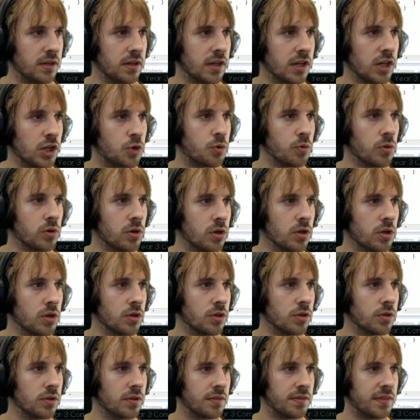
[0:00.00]

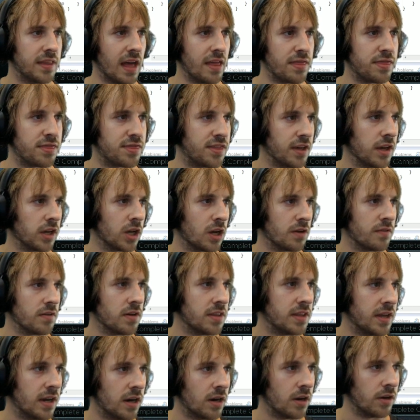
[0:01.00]
Equal that thing over
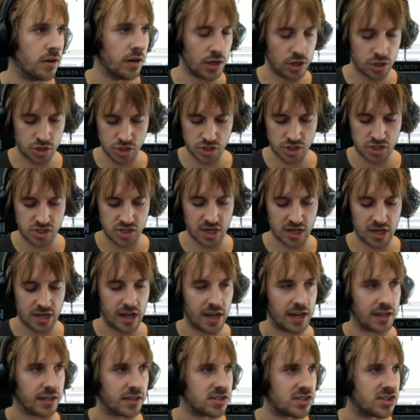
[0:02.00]
there and just say
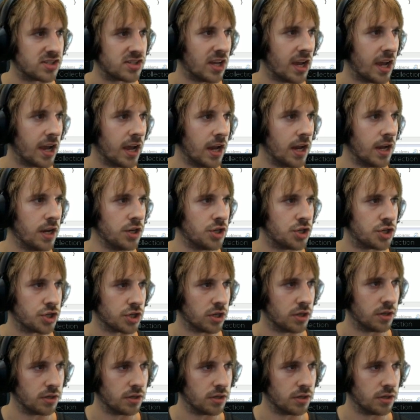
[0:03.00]
like stage